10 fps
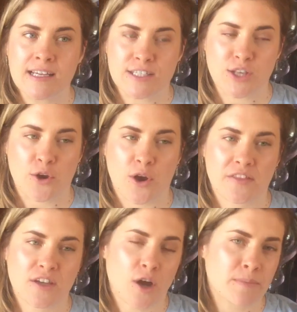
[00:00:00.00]
so I
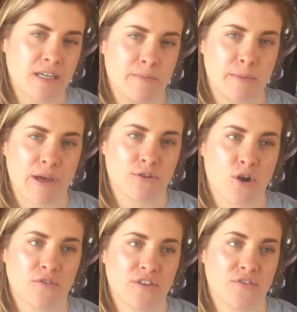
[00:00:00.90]
think I'm going to be better
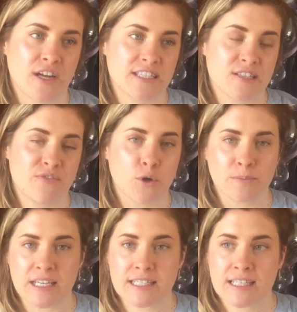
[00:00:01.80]
off if I just film
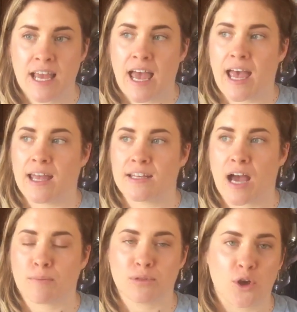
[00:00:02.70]
this and
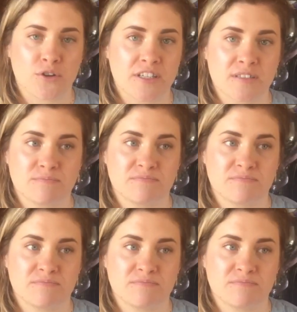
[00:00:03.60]
upload it